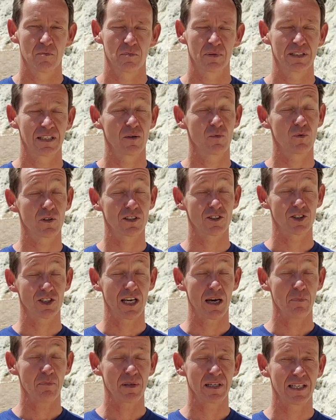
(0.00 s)
But then what is
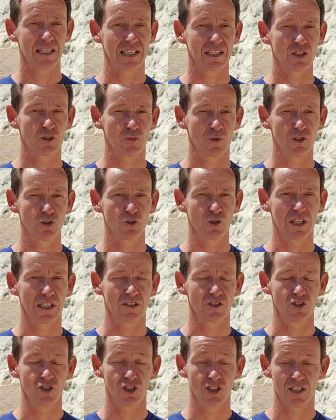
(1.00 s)
happening is what you
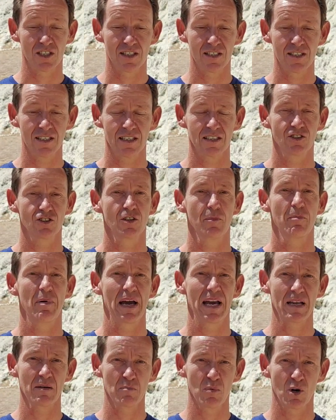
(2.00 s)
can see is the
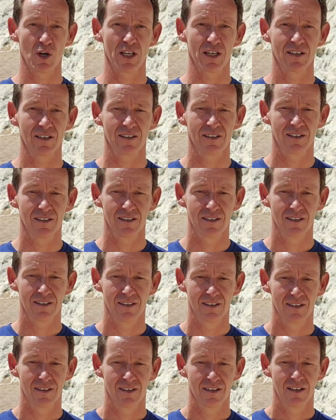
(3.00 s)
pain body
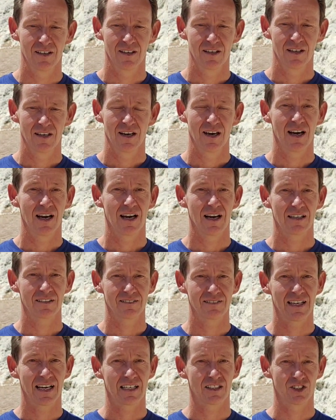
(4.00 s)

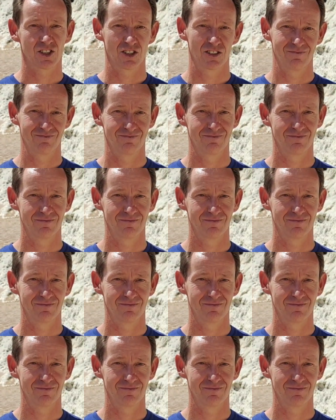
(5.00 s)
attacks.